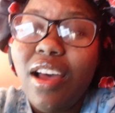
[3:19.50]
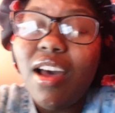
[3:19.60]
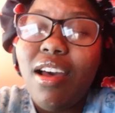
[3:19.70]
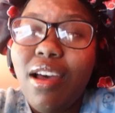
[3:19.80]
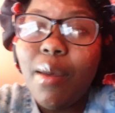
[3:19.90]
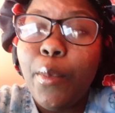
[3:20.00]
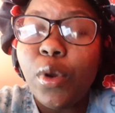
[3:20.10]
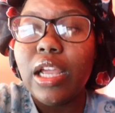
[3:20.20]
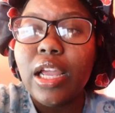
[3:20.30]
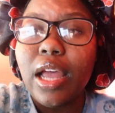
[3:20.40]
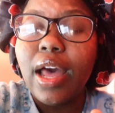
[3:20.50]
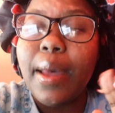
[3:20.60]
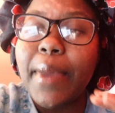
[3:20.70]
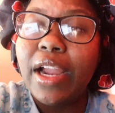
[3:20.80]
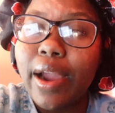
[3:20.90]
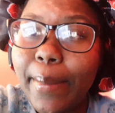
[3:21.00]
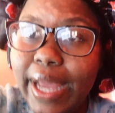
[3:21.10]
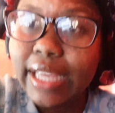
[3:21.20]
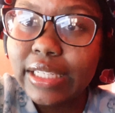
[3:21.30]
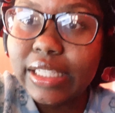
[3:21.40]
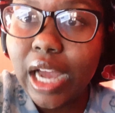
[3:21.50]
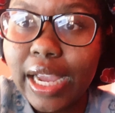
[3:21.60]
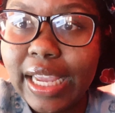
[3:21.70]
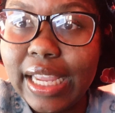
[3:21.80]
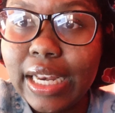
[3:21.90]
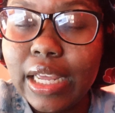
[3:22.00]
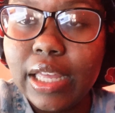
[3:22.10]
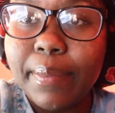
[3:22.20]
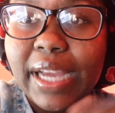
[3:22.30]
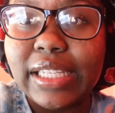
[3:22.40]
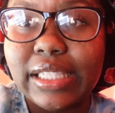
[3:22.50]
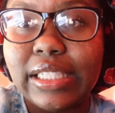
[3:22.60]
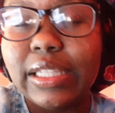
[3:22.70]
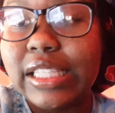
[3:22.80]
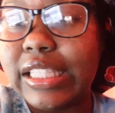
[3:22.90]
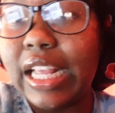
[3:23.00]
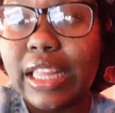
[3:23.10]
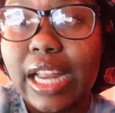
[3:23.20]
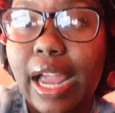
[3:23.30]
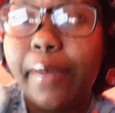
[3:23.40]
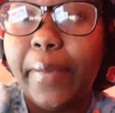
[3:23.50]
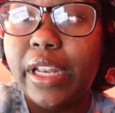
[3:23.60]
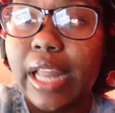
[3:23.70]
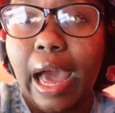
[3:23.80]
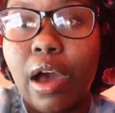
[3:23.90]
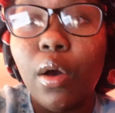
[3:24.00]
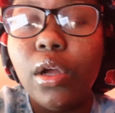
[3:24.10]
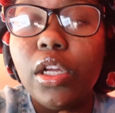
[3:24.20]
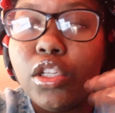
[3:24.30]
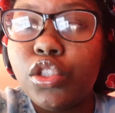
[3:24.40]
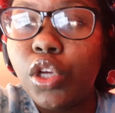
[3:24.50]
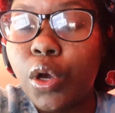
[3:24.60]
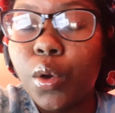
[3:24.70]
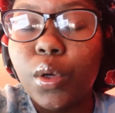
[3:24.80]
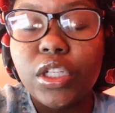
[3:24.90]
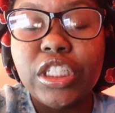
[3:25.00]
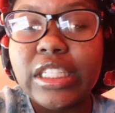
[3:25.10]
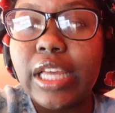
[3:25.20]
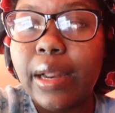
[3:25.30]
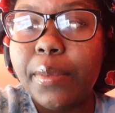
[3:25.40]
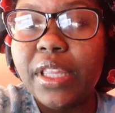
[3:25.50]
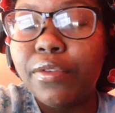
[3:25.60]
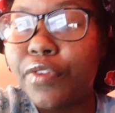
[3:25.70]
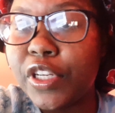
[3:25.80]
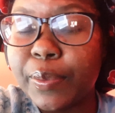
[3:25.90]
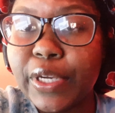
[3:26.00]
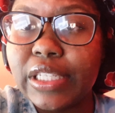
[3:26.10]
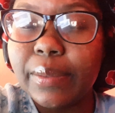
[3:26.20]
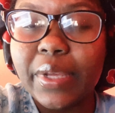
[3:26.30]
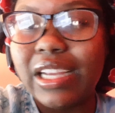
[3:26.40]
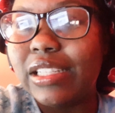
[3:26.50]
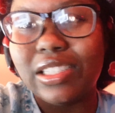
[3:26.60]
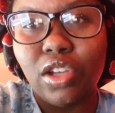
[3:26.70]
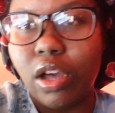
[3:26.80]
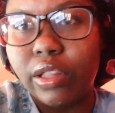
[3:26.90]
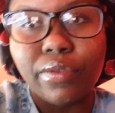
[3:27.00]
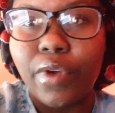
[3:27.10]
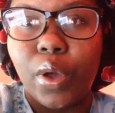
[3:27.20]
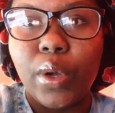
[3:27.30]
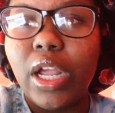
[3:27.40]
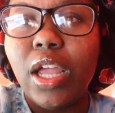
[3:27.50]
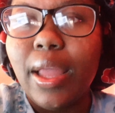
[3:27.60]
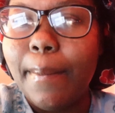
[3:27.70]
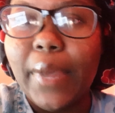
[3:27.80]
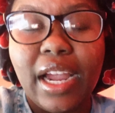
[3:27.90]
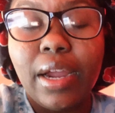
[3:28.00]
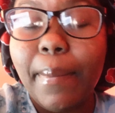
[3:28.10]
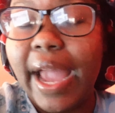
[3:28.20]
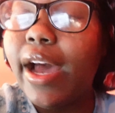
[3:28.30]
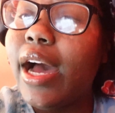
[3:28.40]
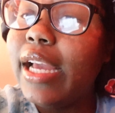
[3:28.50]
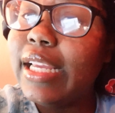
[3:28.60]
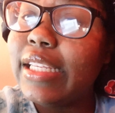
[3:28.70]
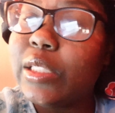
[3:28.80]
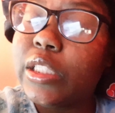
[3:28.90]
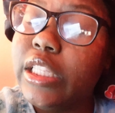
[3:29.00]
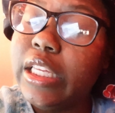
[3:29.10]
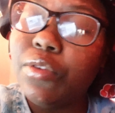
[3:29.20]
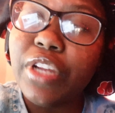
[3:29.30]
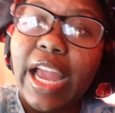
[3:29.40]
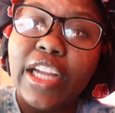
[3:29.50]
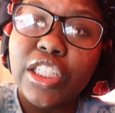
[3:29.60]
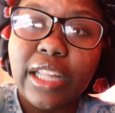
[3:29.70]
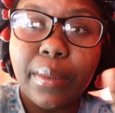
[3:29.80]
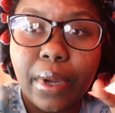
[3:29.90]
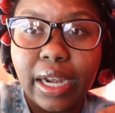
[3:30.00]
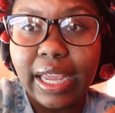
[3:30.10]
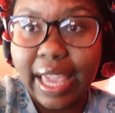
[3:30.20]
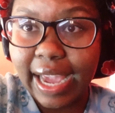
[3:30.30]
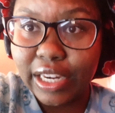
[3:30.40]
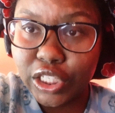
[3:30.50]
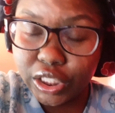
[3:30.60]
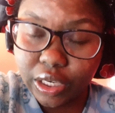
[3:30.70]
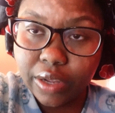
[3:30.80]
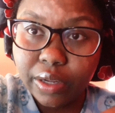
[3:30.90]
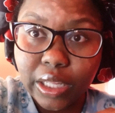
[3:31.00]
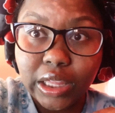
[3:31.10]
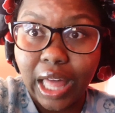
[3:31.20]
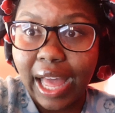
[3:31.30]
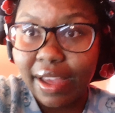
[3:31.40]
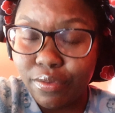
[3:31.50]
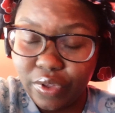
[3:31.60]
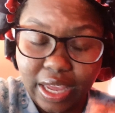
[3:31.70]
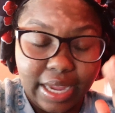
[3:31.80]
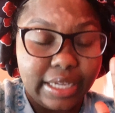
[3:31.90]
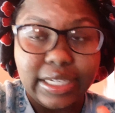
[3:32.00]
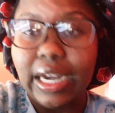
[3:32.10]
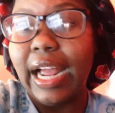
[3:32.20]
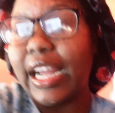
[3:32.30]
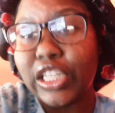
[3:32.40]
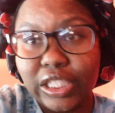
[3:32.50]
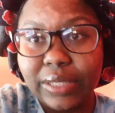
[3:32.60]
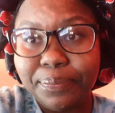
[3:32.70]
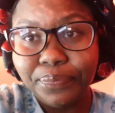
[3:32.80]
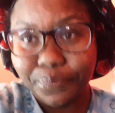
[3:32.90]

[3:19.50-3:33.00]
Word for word: Um, uh, my grandma is not in my st the state that I am in now, so she's gonna be the first person because it's on the phone. My my aunt is the reaction that we're gonna catch live and in action.